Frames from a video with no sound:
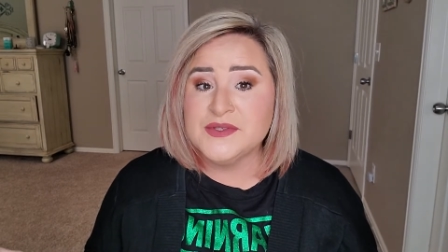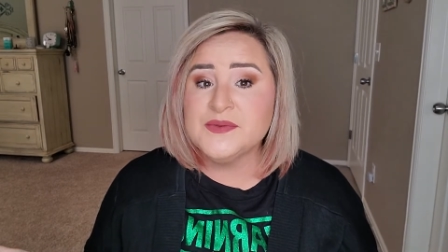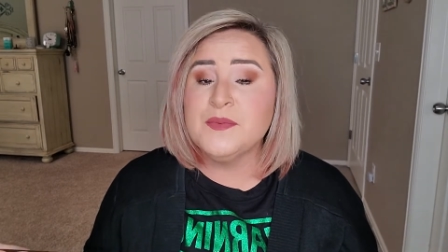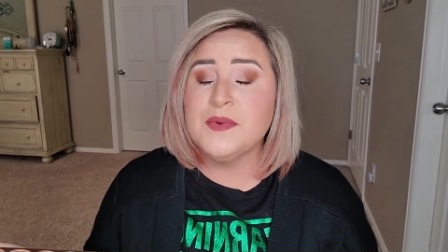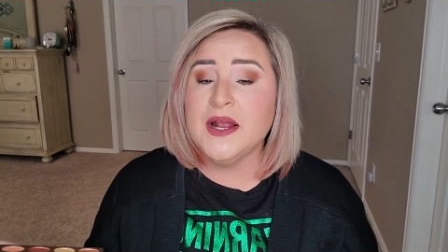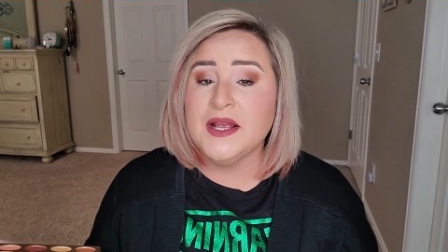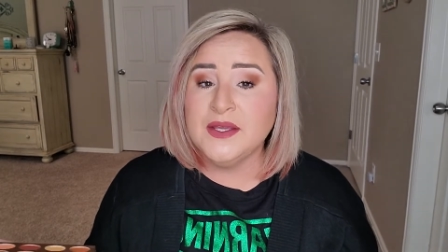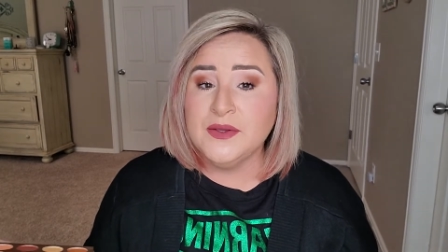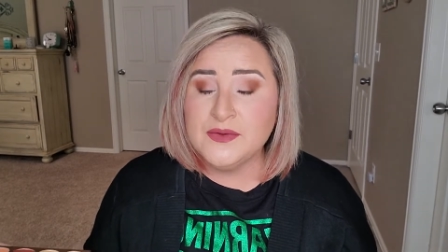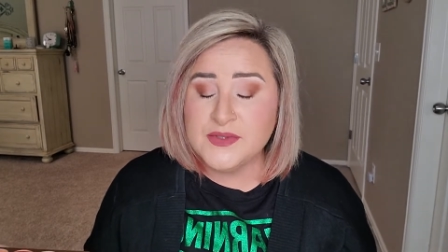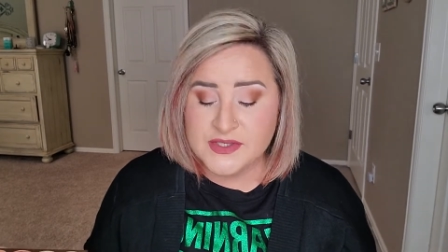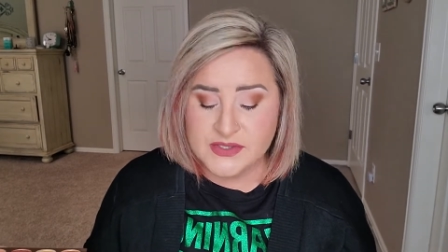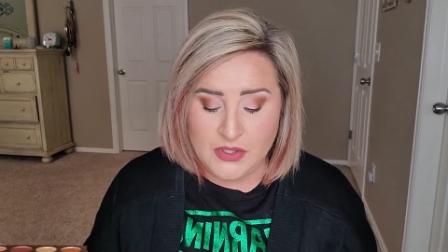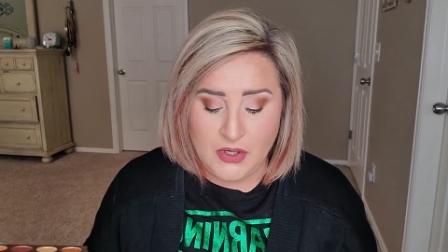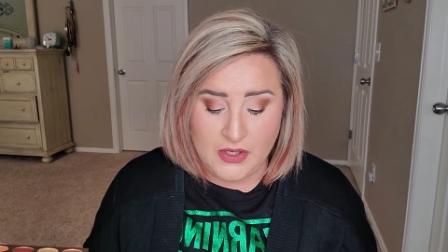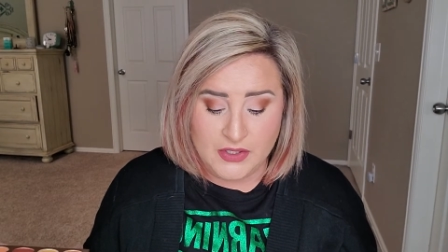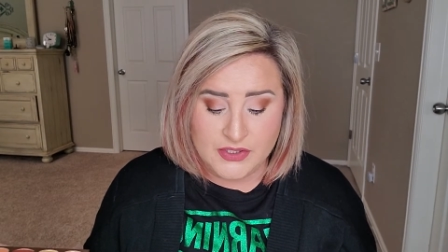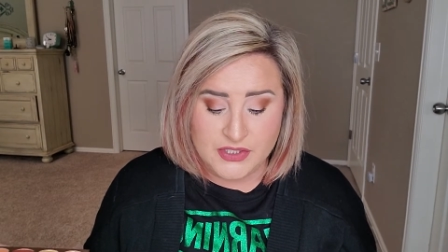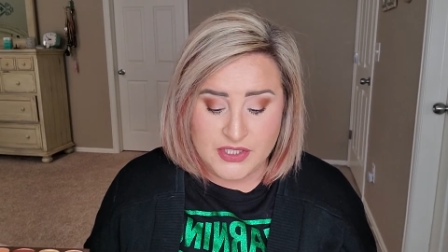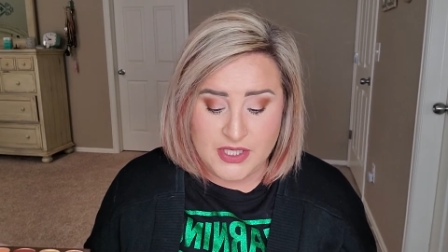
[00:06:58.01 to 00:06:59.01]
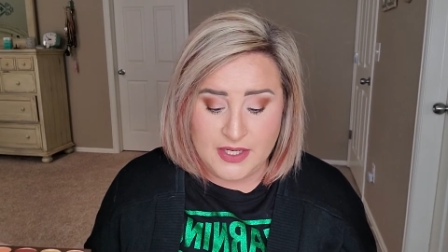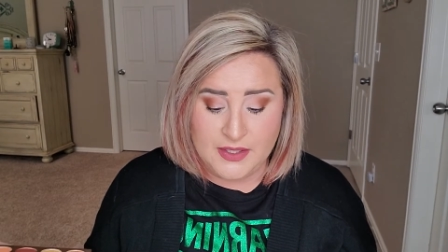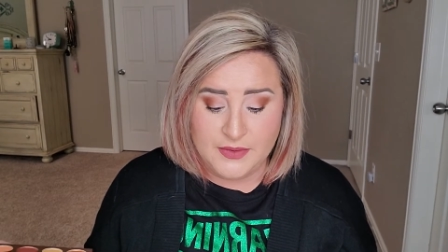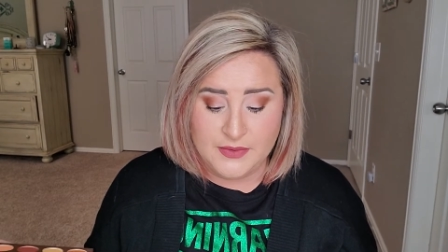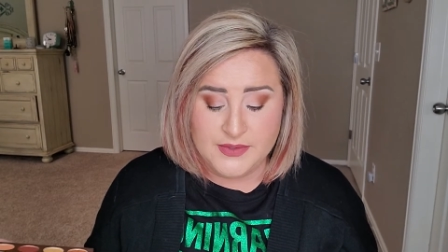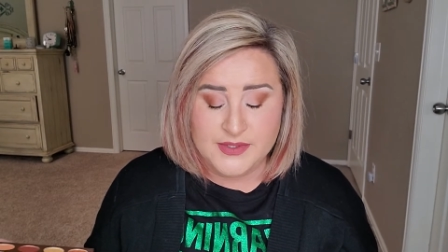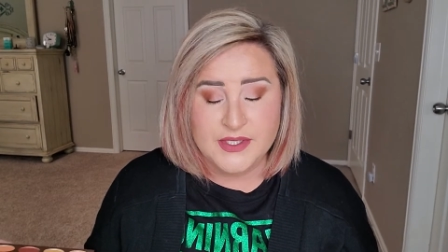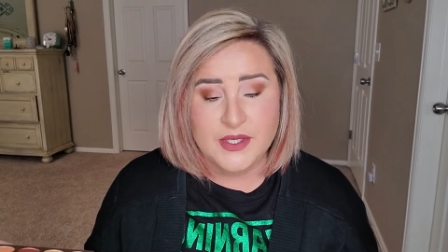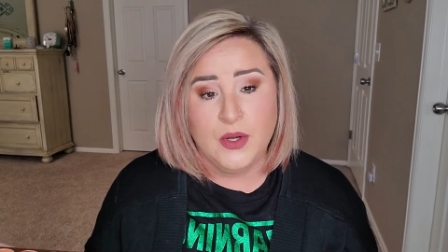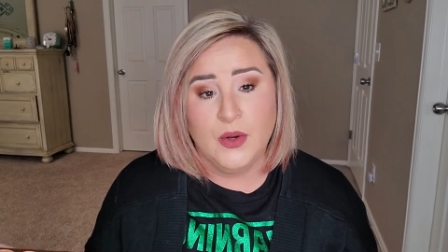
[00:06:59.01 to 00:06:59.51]
but I use Tarte
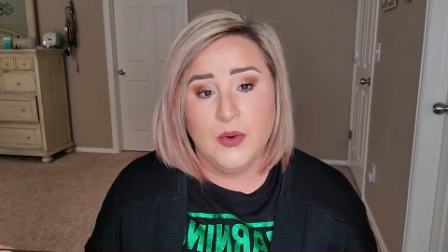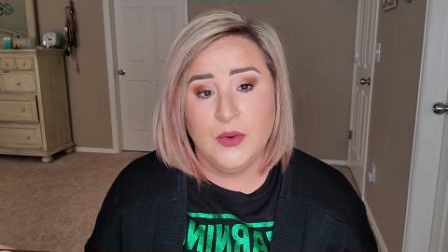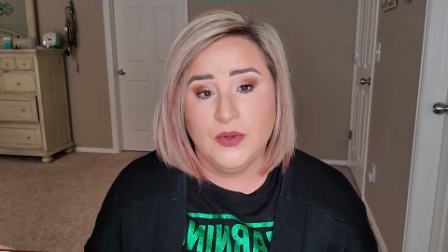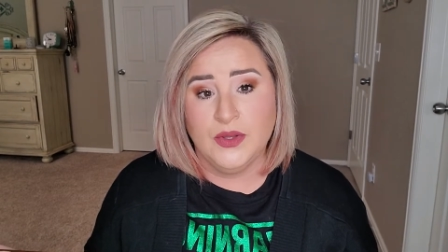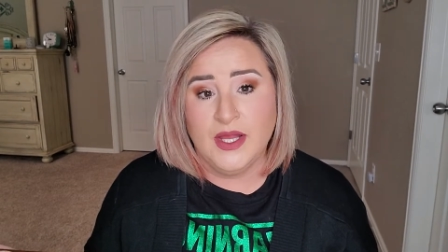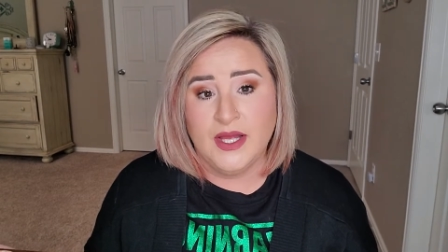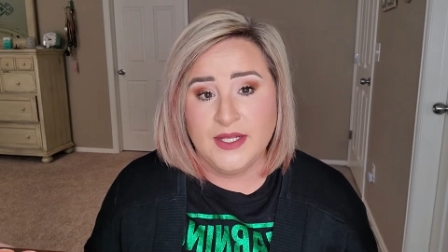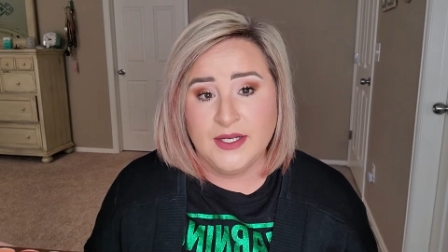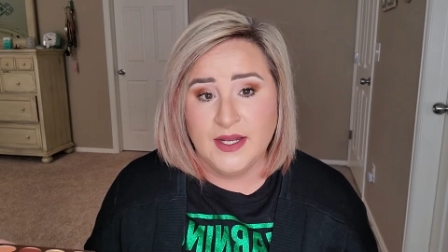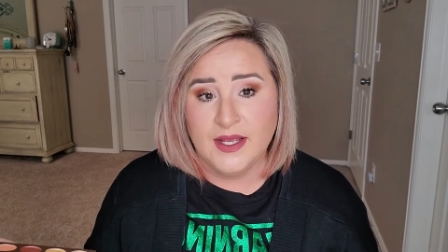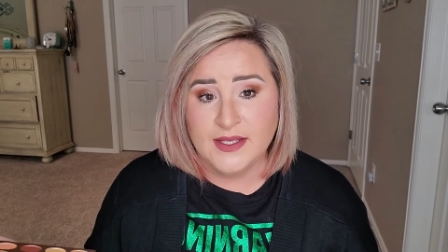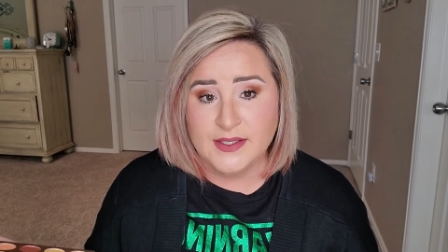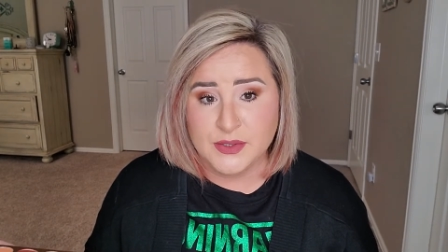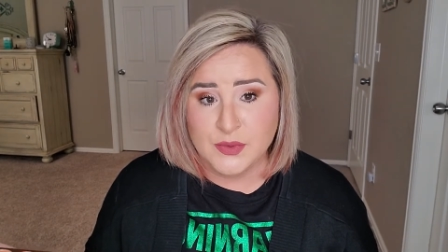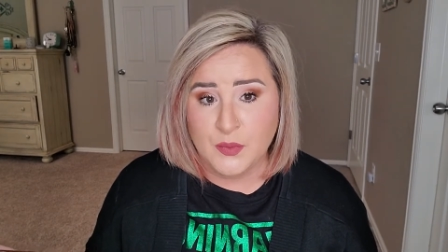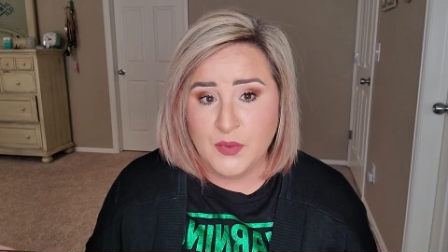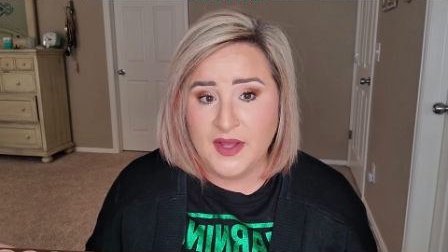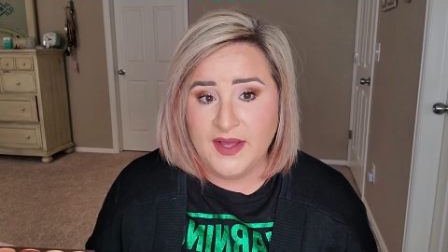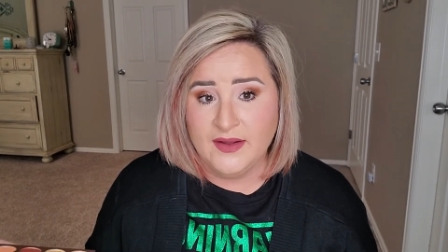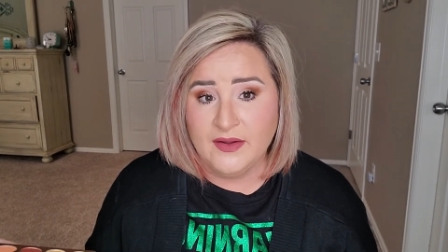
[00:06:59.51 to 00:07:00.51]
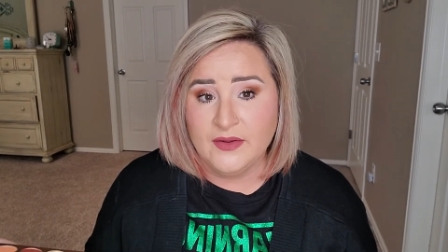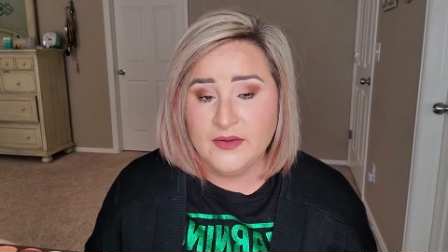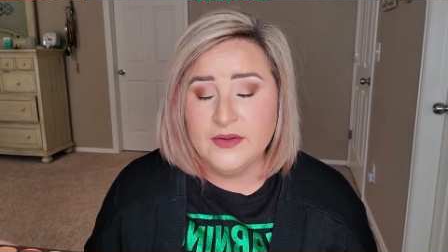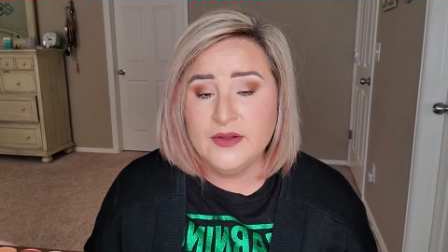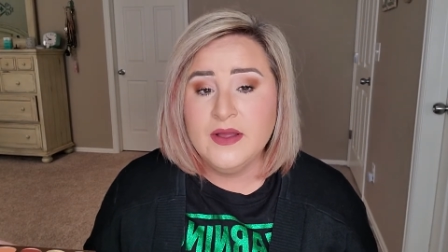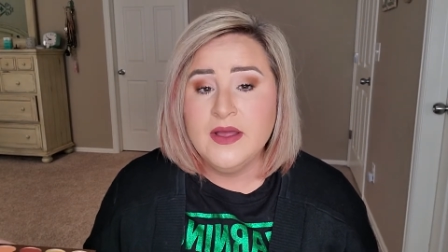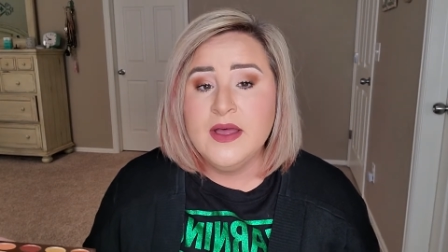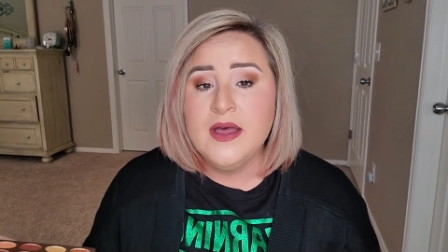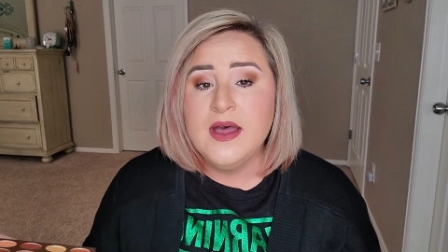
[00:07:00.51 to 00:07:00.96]
shadows a whole lot as well.